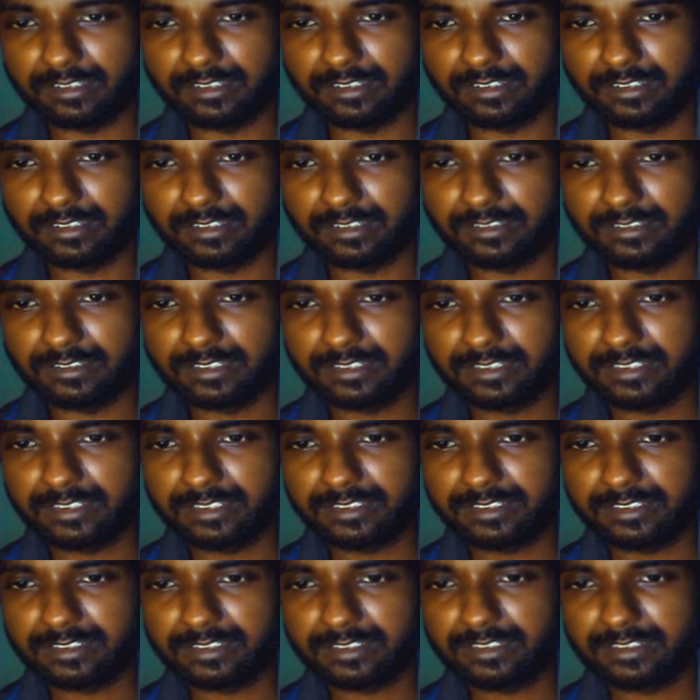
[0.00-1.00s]
this
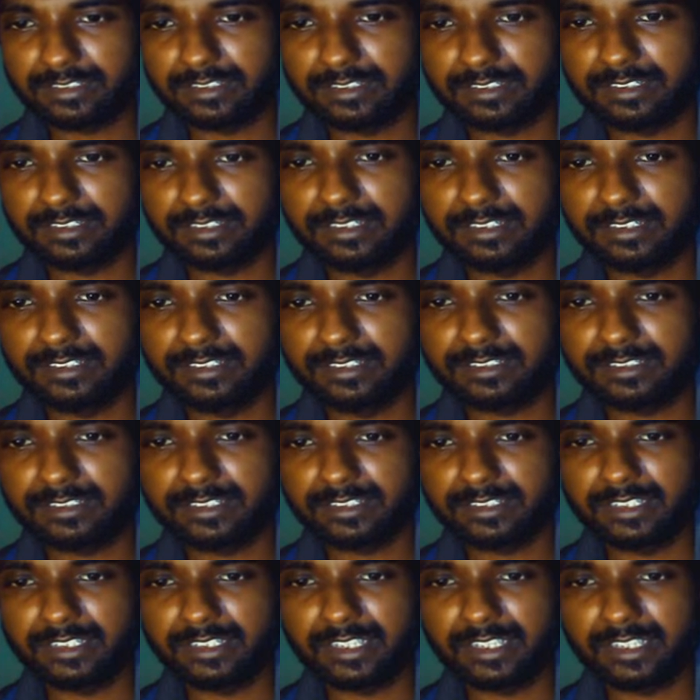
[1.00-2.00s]
is
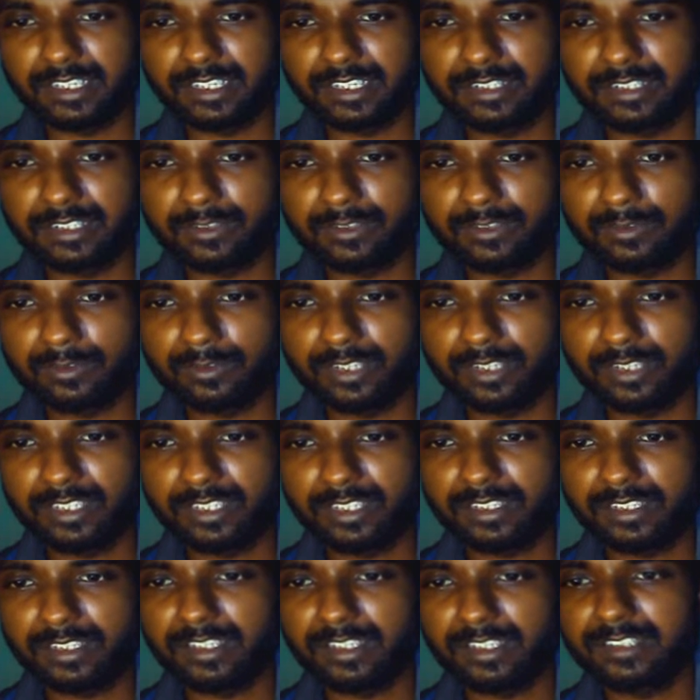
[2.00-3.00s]
encoding
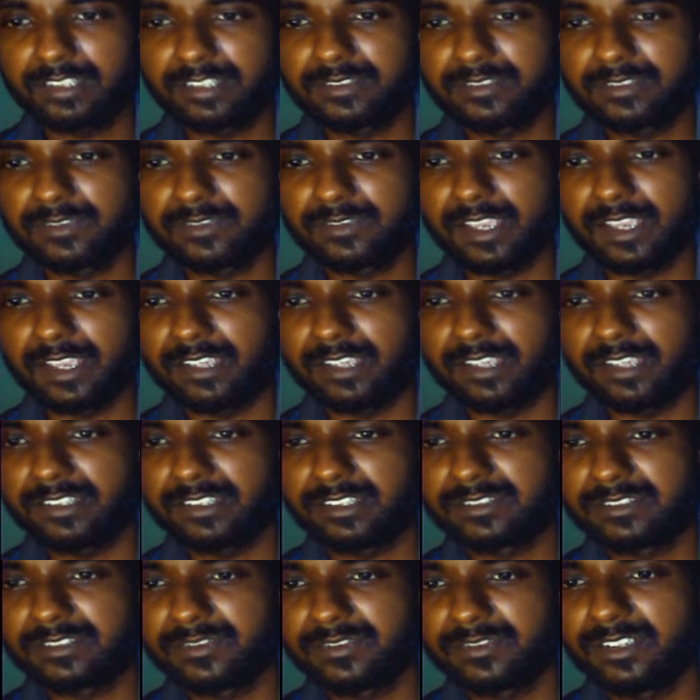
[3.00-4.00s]
it's
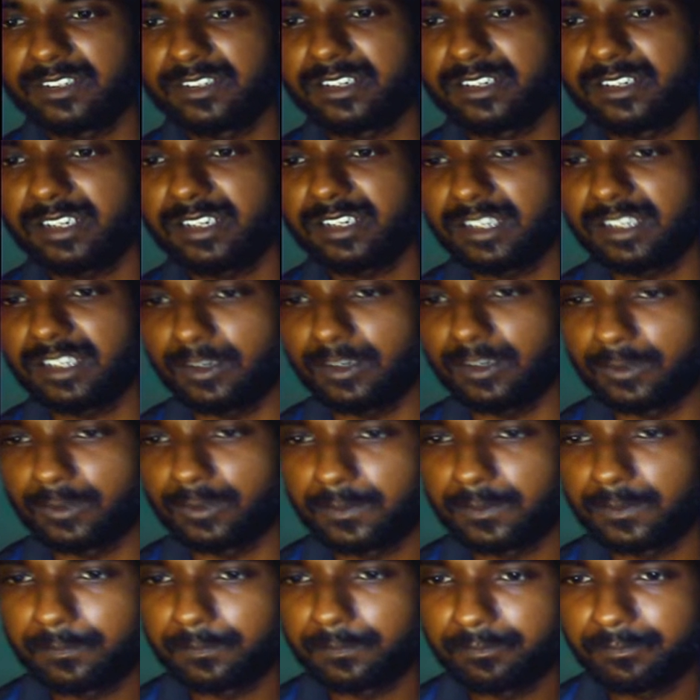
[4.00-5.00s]
filtering out
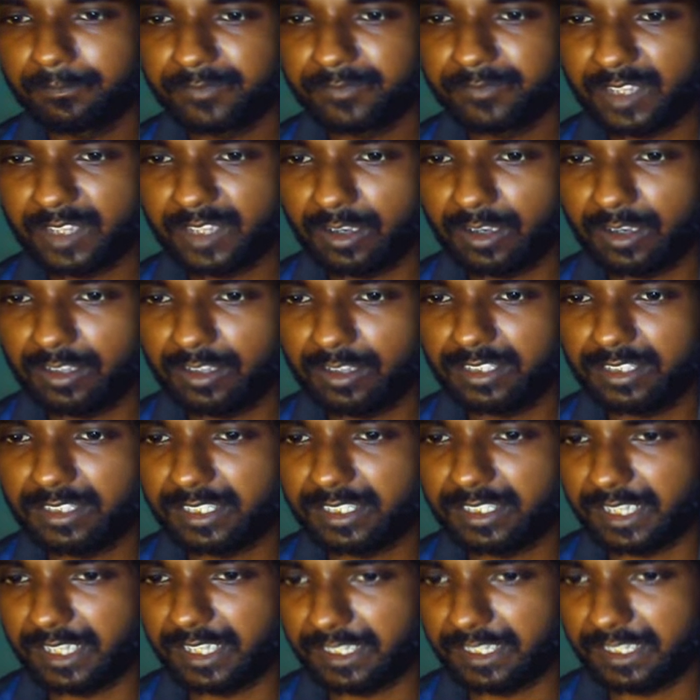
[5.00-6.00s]
all the
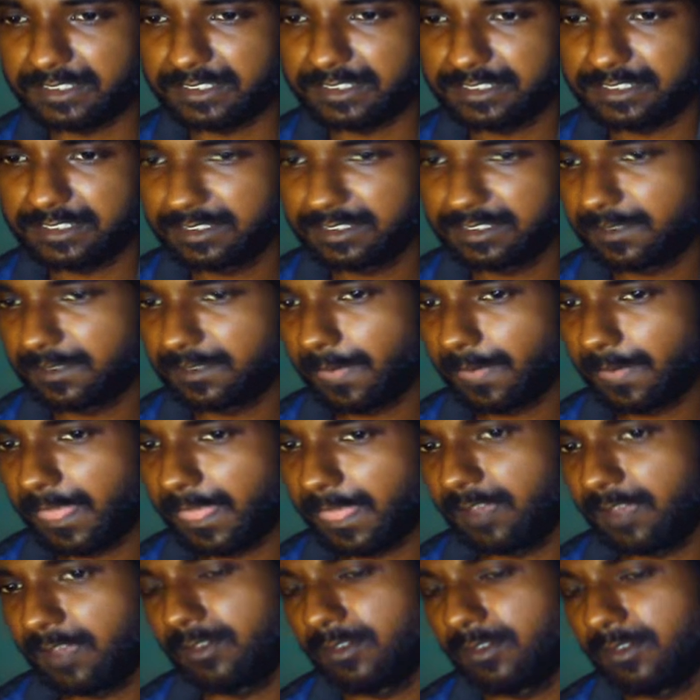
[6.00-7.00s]
tags.
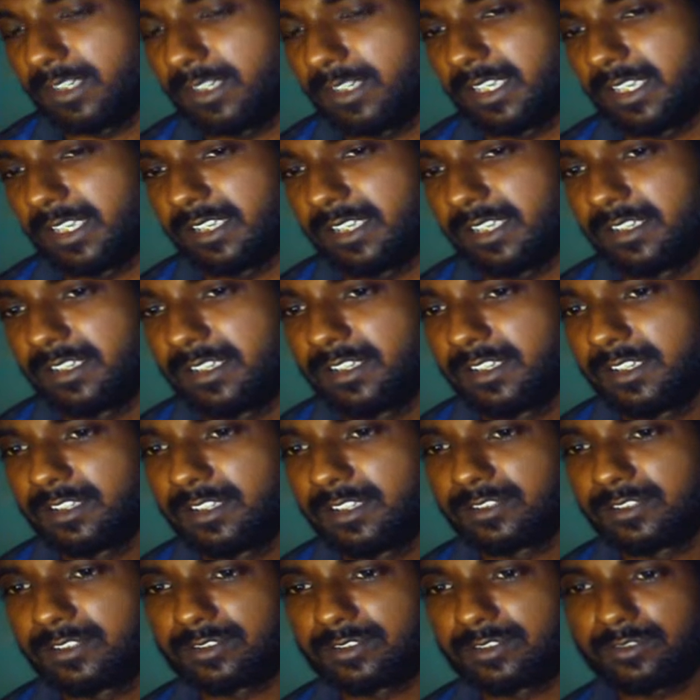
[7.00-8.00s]
Okay,
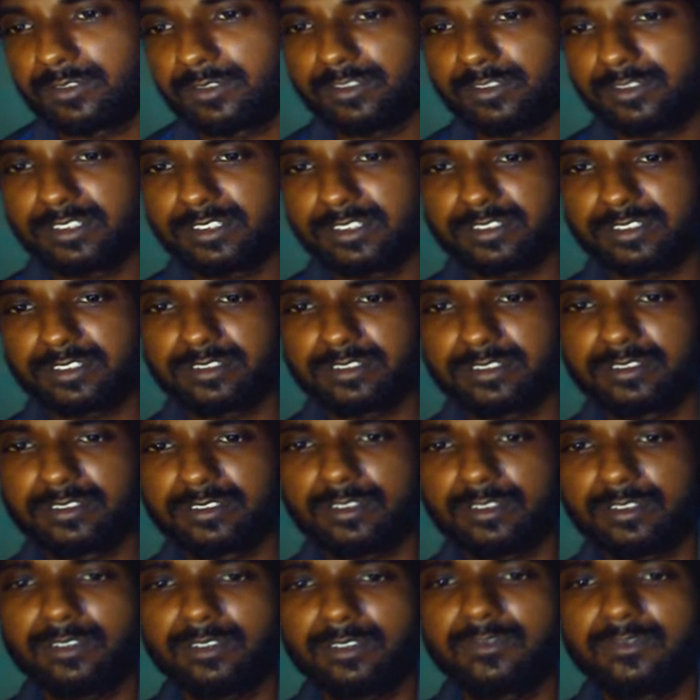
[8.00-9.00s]
so it's not
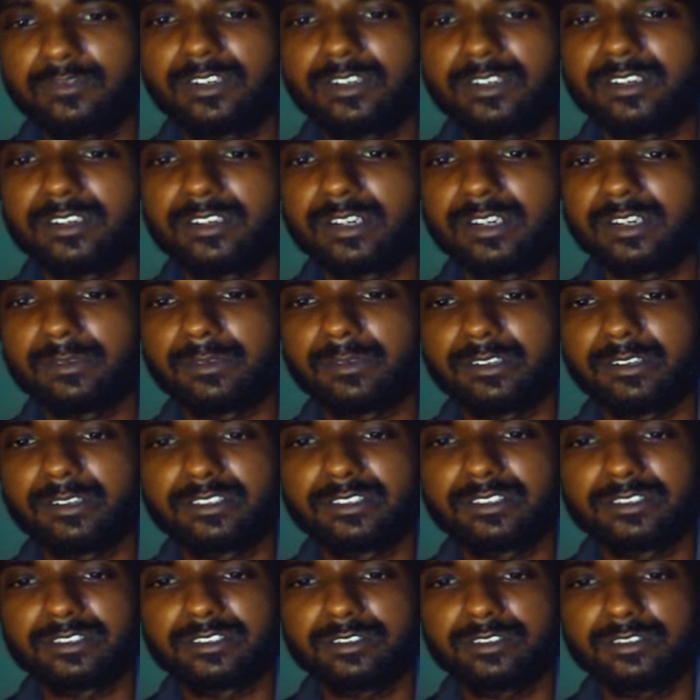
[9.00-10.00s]
vulnerable, it's
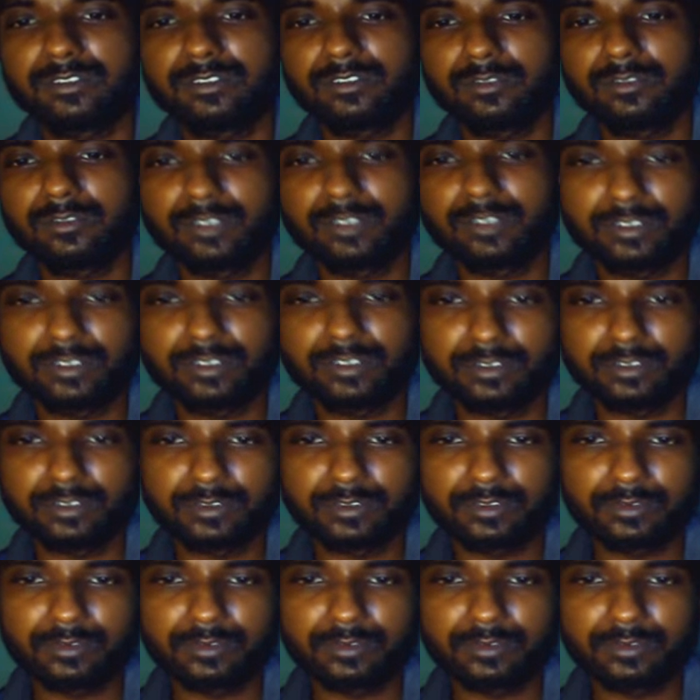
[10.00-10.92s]
not going to